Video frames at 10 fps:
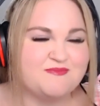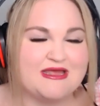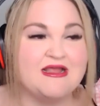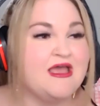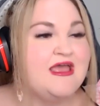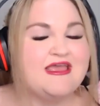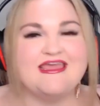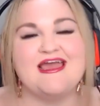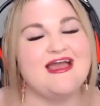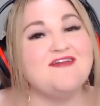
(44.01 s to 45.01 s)
But
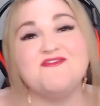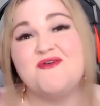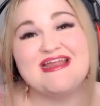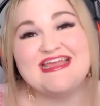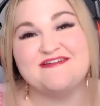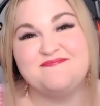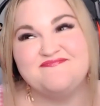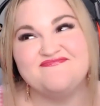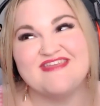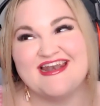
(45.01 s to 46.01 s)
yeah, I have no idea.
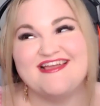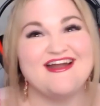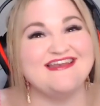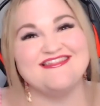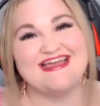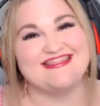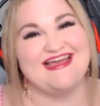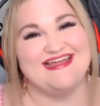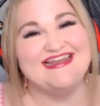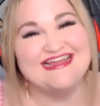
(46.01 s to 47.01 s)
And I kind of like that.